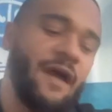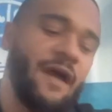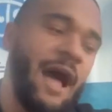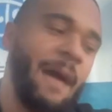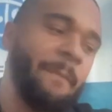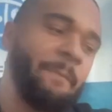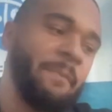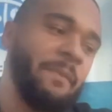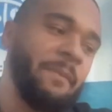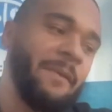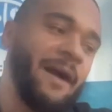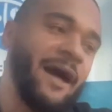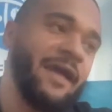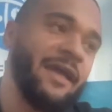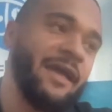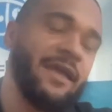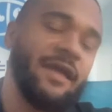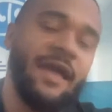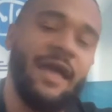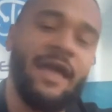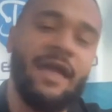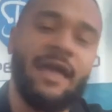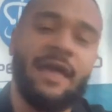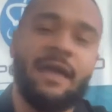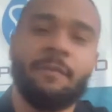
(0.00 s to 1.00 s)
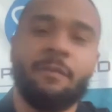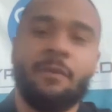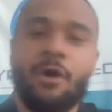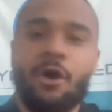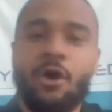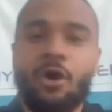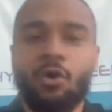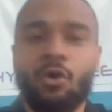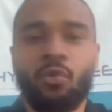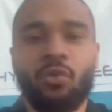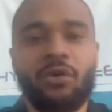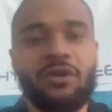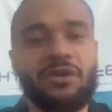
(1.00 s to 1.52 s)
top of my game
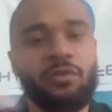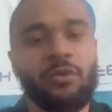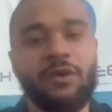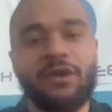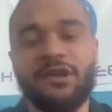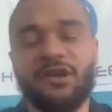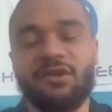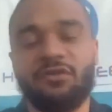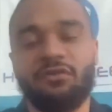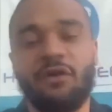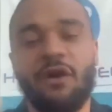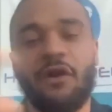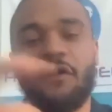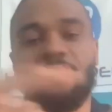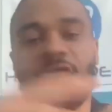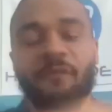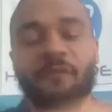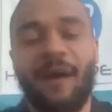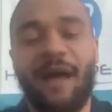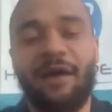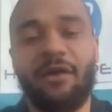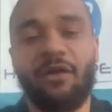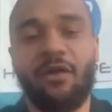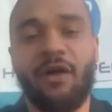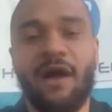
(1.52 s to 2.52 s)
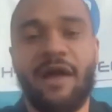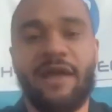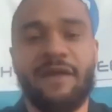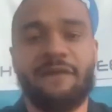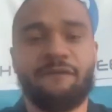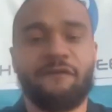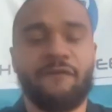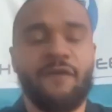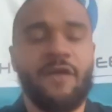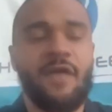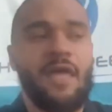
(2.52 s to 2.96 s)
was what drove my life.